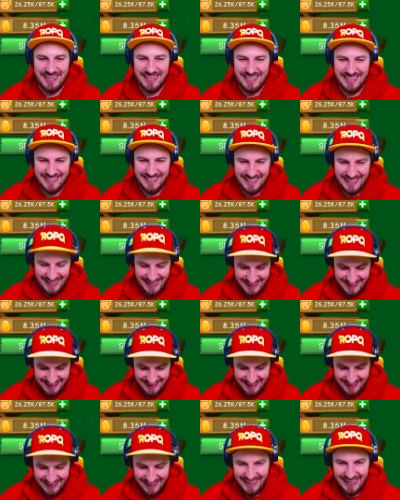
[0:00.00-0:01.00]
Can't. Why
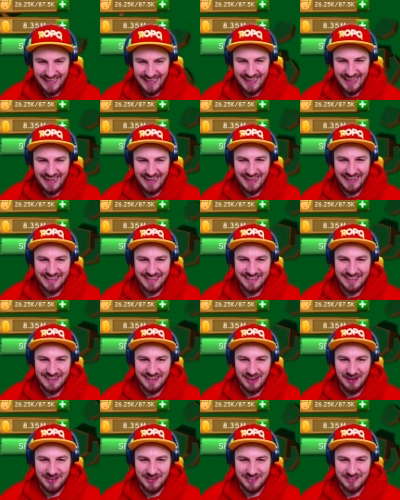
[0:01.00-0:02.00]
can't I get him? I
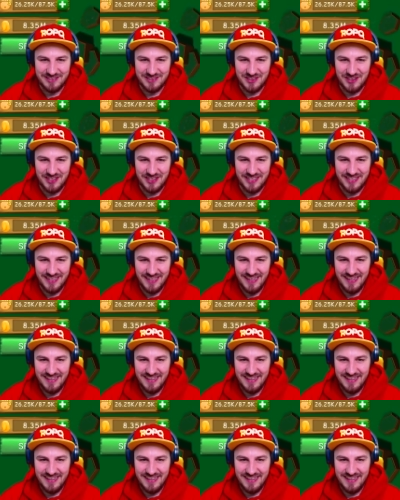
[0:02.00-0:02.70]
don't know. I'm gonna try.